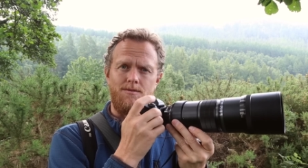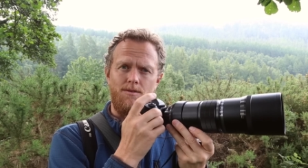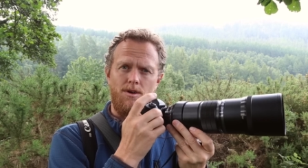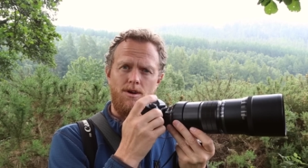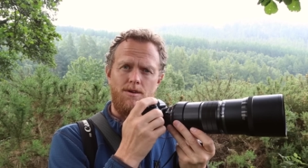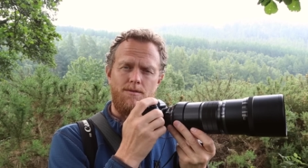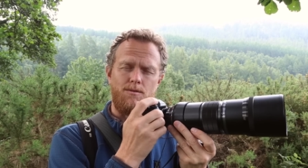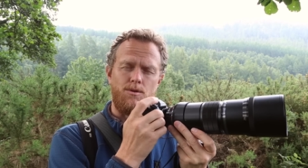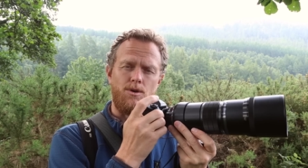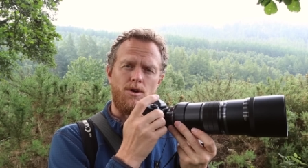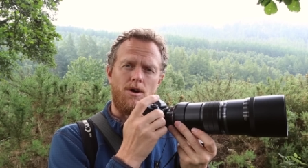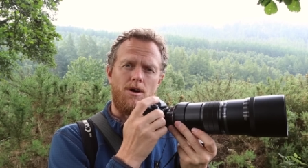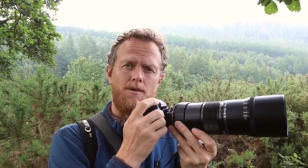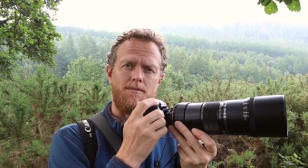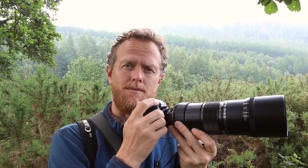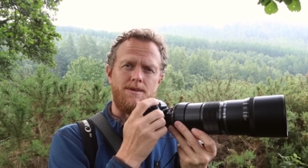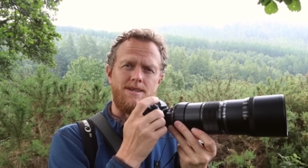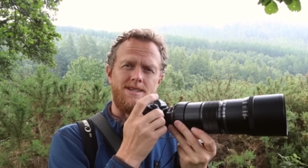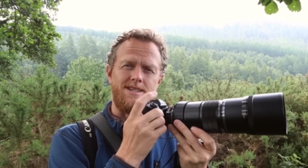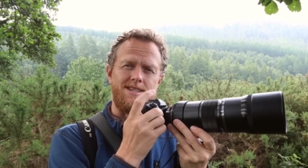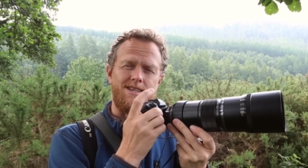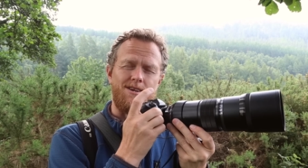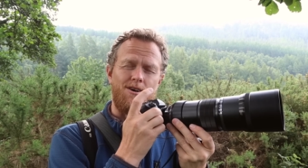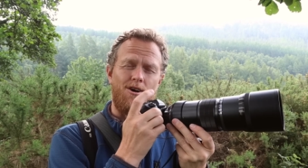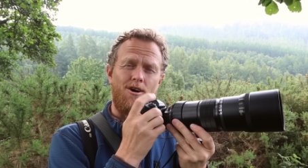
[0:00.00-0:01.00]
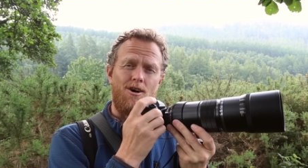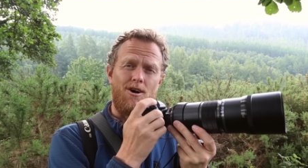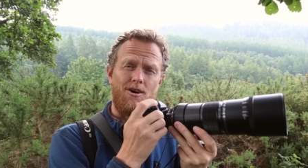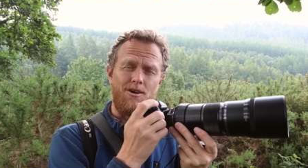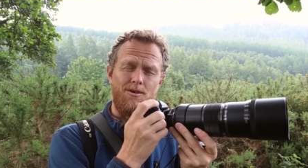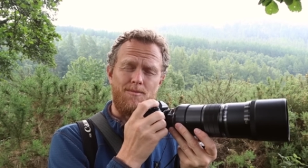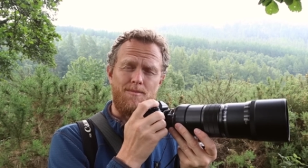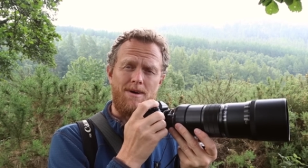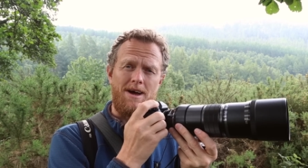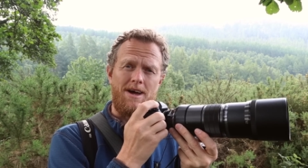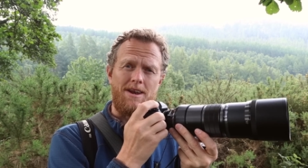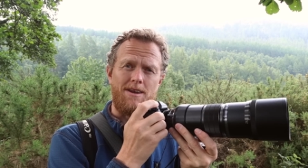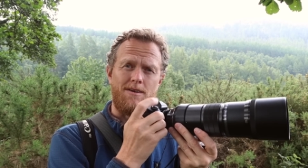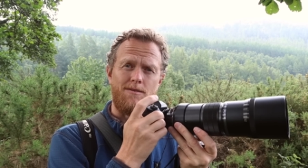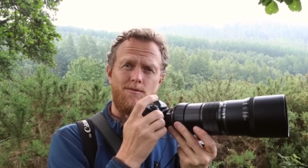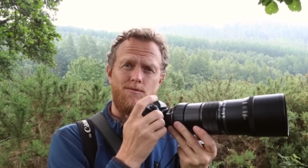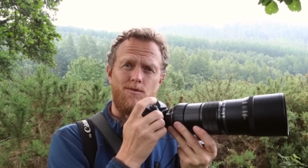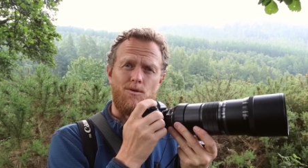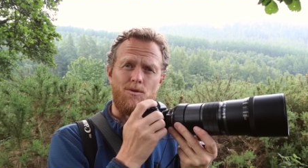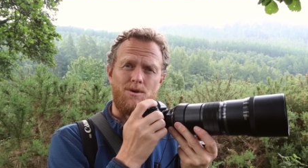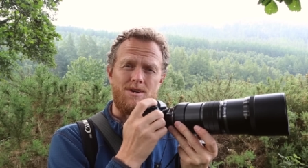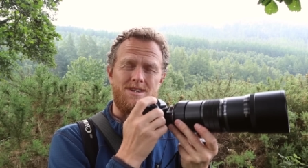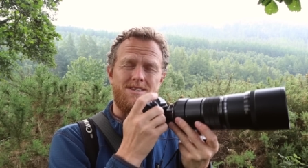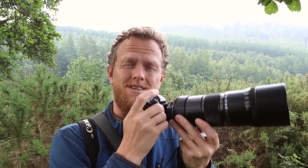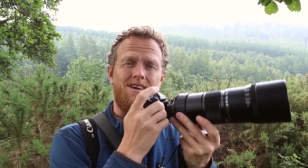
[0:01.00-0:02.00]
it would obviously automatic
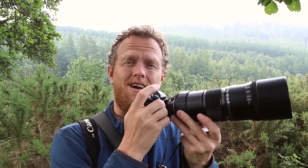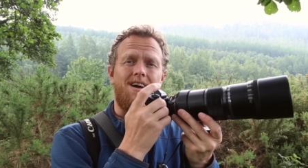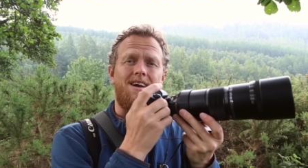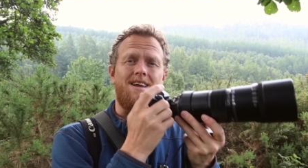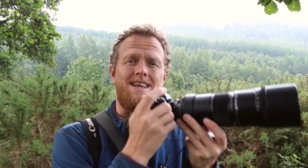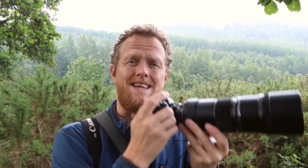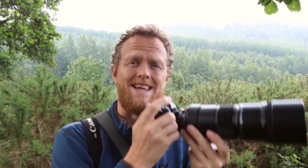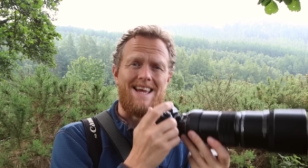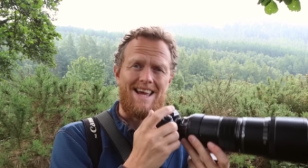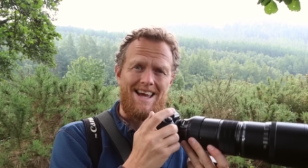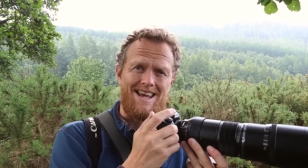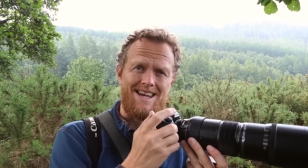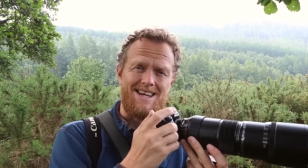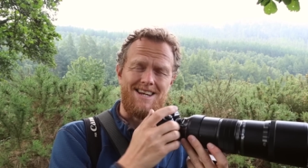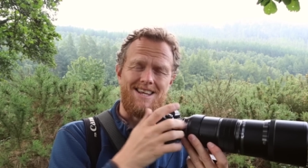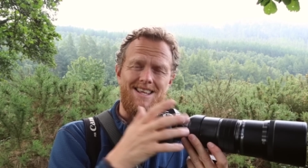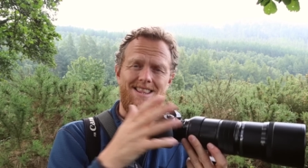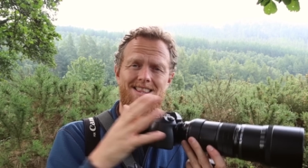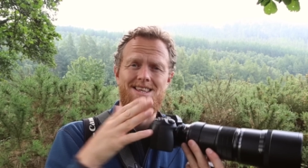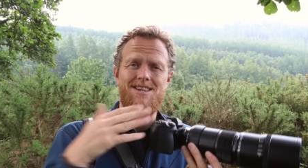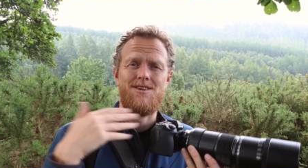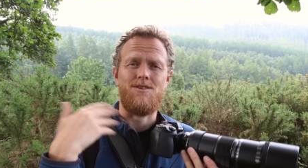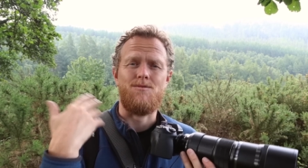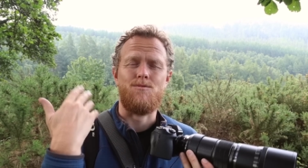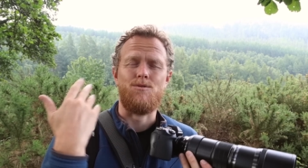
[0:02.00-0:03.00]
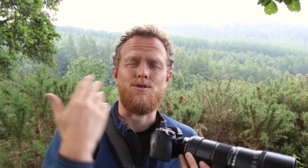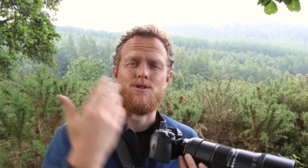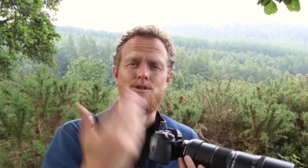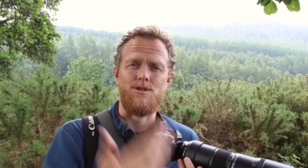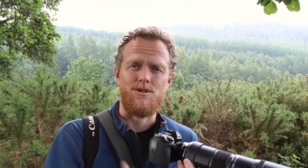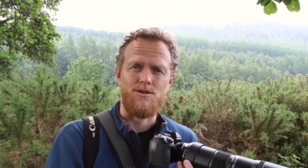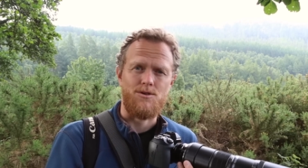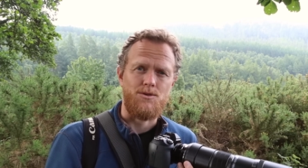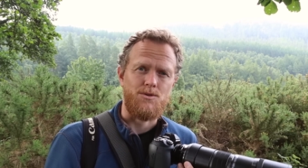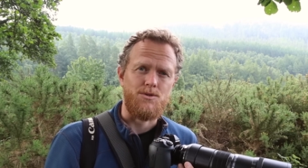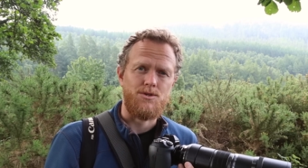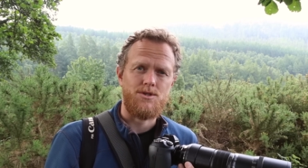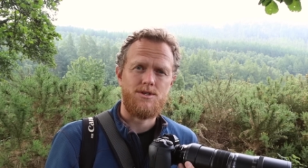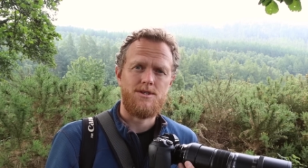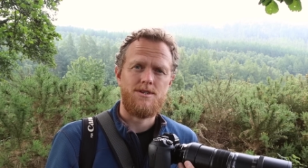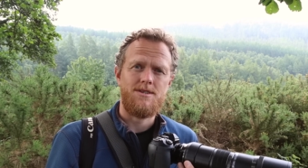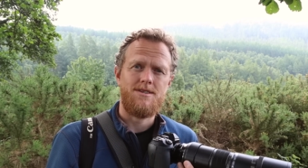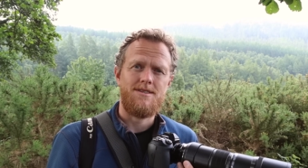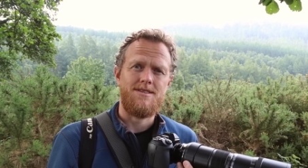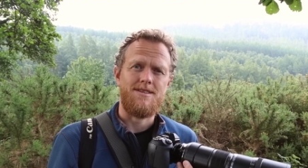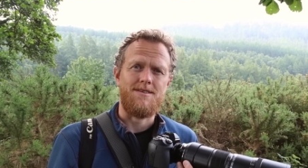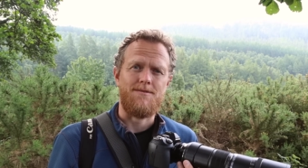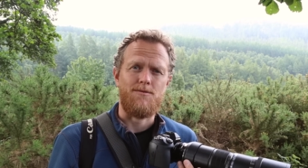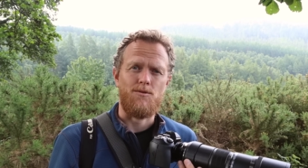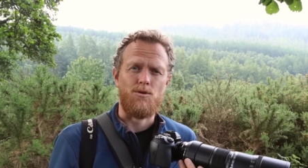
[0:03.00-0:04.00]
focus again, and then you would lose
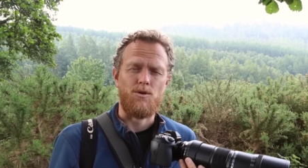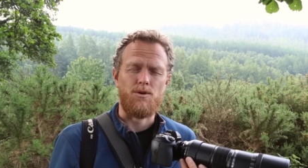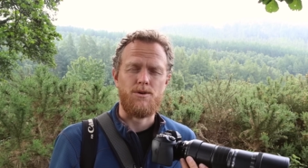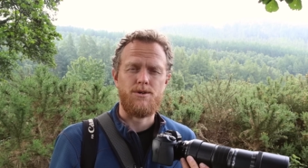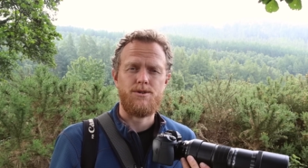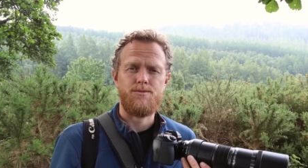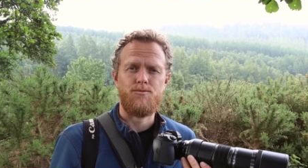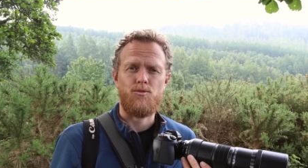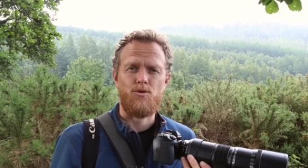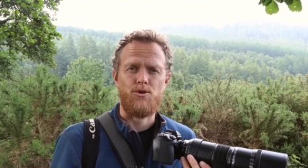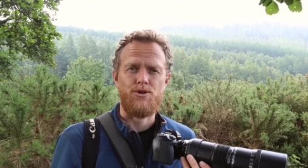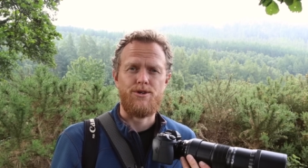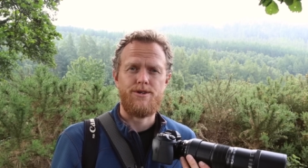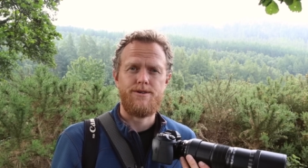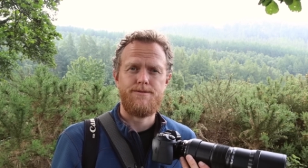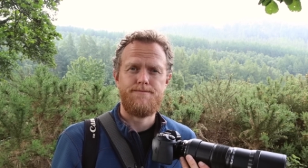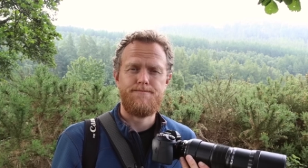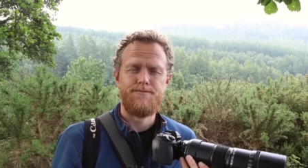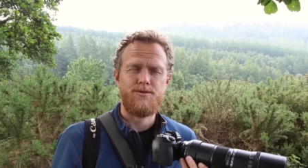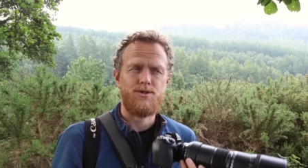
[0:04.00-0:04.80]
the focus point.